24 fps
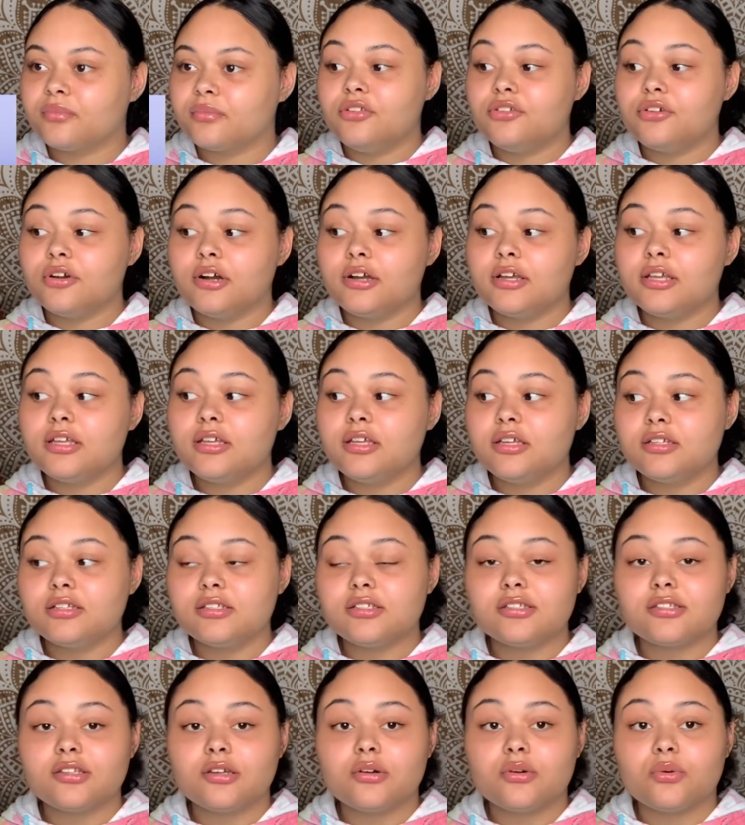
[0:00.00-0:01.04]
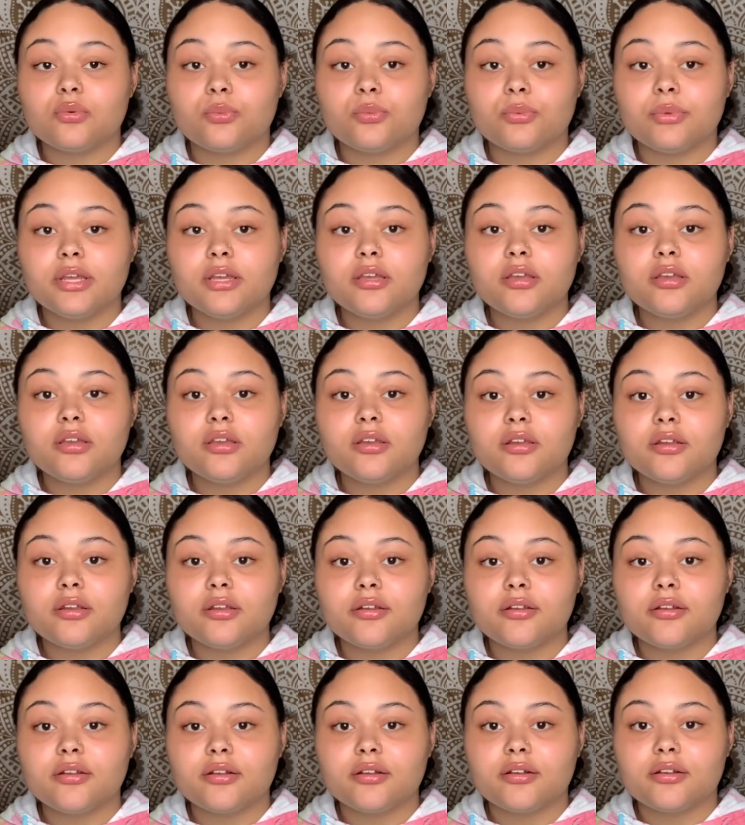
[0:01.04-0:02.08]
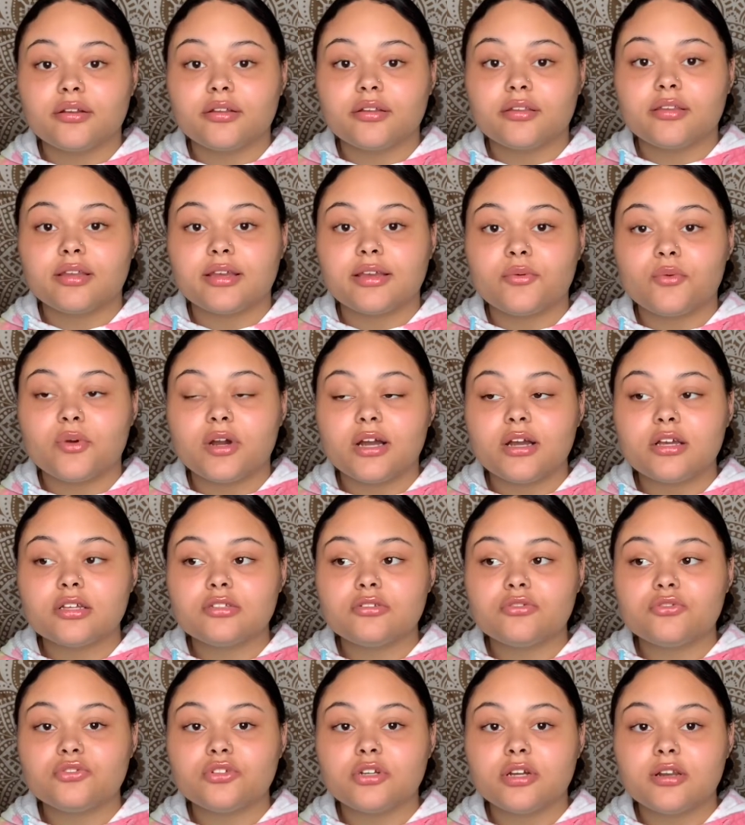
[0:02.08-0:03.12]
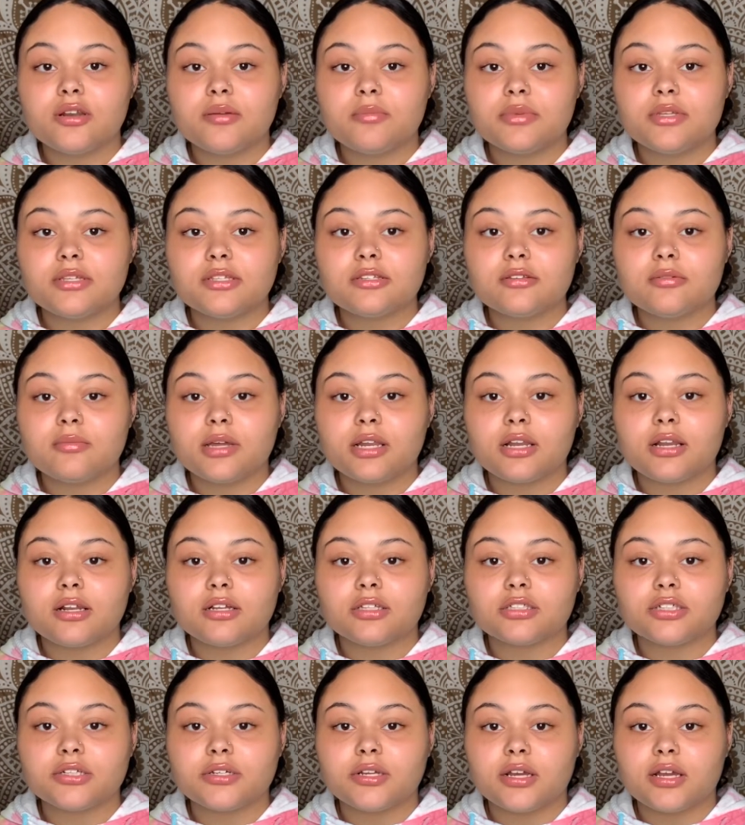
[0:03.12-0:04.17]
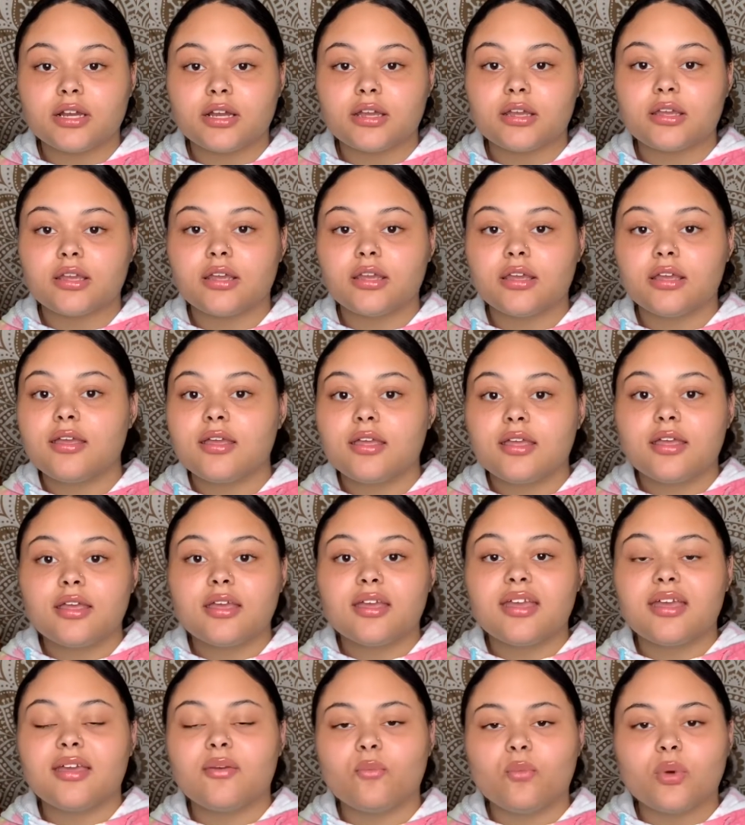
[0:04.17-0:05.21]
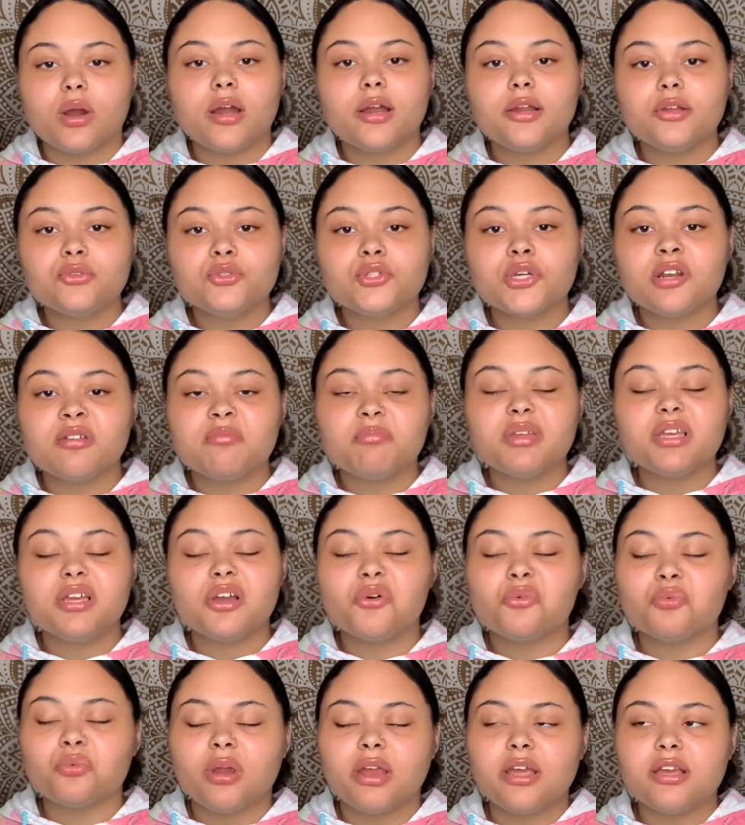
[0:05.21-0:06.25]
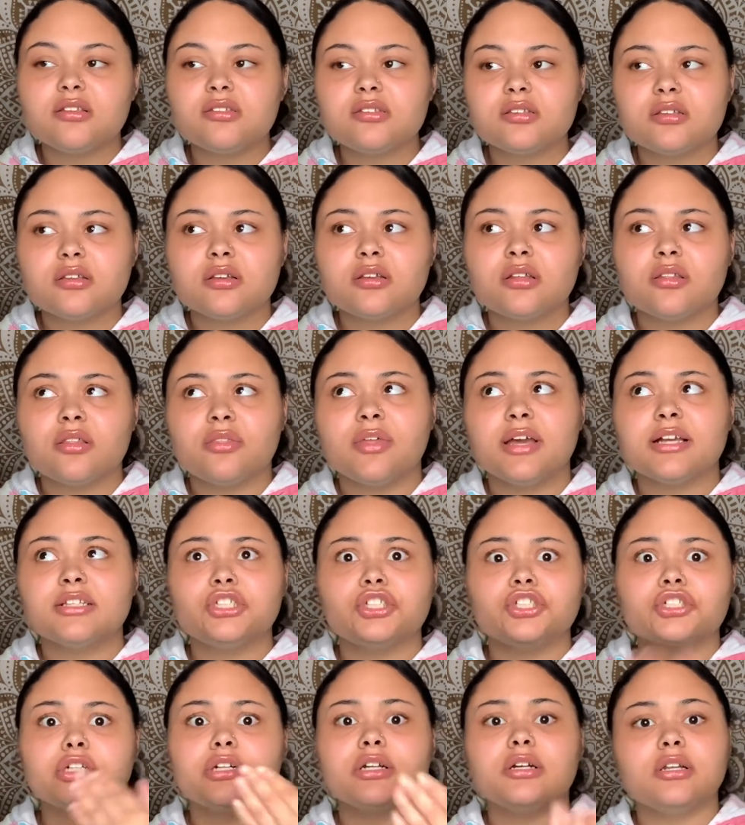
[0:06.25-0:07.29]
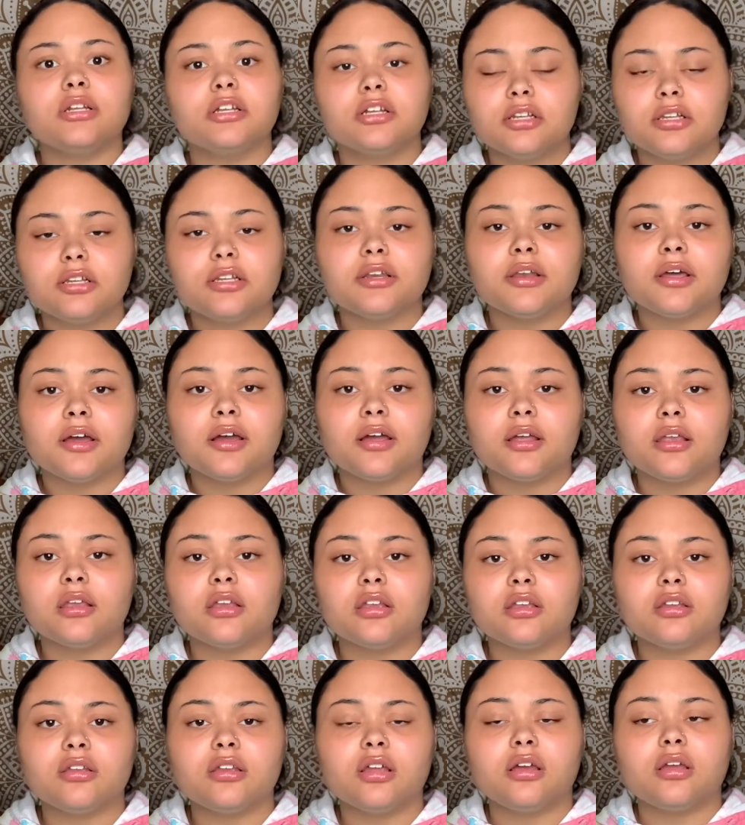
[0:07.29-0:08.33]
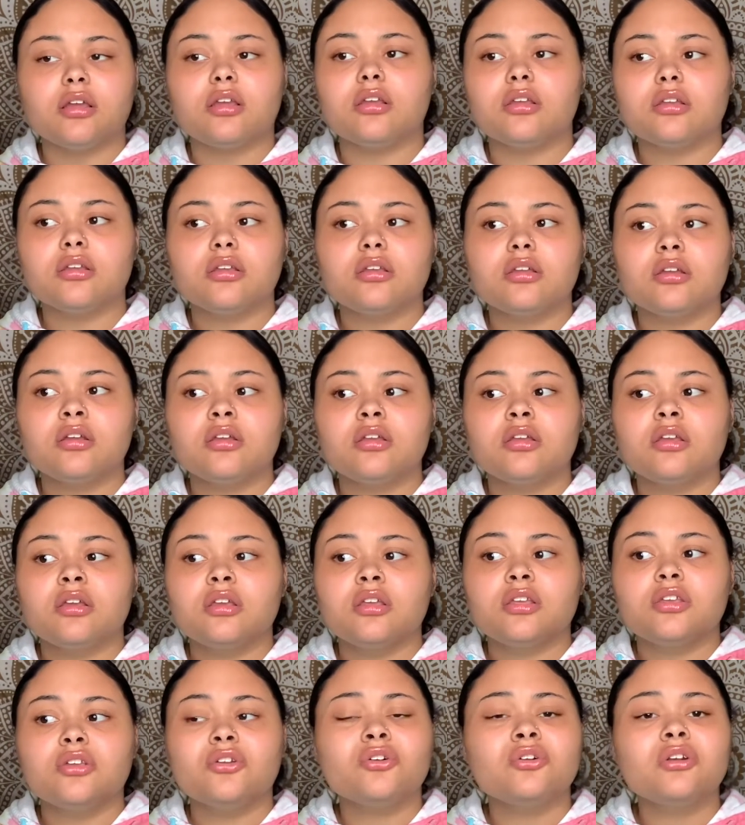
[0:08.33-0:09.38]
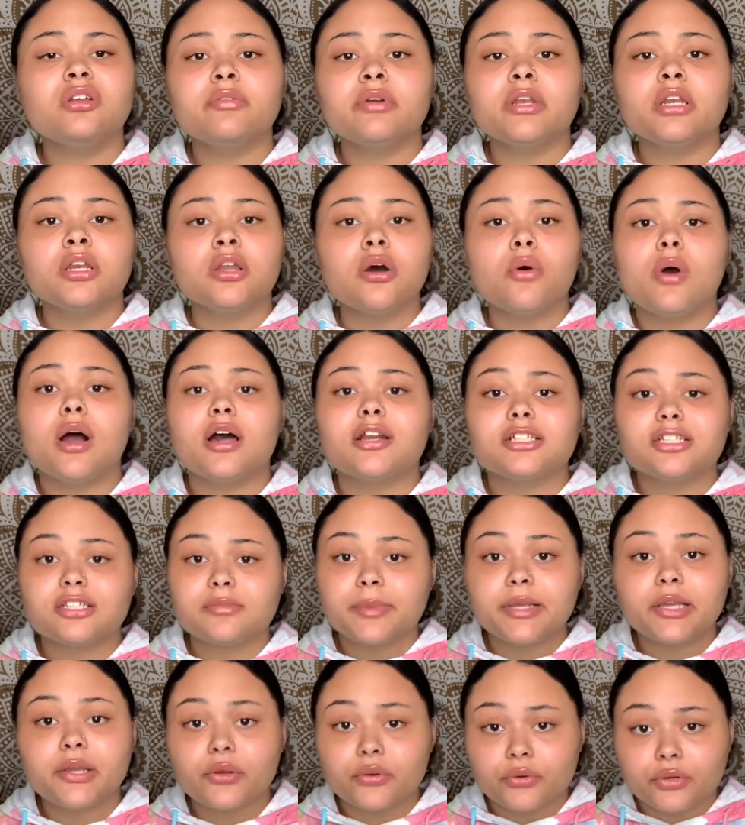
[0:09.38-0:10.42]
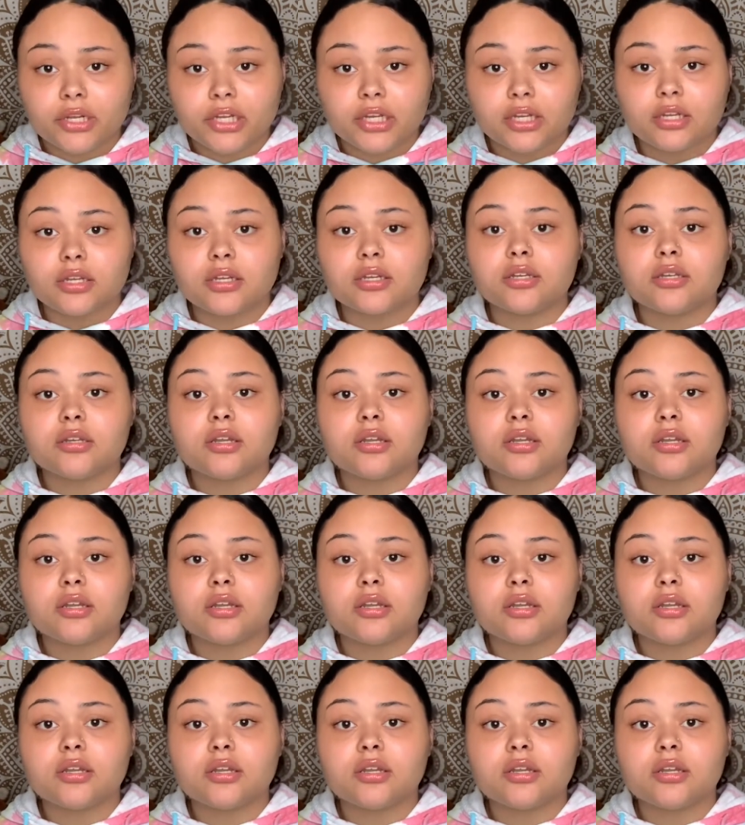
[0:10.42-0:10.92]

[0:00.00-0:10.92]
Y'all, he is so weird. Like, why are you trying to be somebody that you're not? And why are you trying to be a race that you're clearly not? Like, you don't even know how to speak Korean.